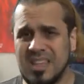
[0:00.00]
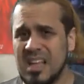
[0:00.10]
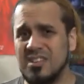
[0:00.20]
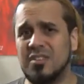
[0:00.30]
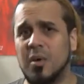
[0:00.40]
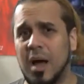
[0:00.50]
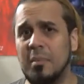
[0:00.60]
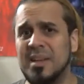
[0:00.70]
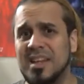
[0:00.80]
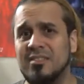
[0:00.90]
So I'm
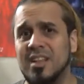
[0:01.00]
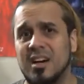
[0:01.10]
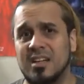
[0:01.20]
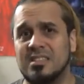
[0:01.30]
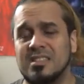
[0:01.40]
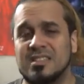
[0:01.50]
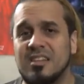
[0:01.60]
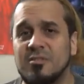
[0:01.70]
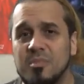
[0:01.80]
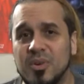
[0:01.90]
going to give The Hunt a
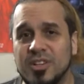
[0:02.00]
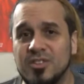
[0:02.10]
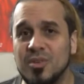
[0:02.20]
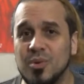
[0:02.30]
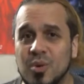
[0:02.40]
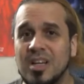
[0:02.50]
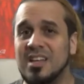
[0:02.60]
7.2.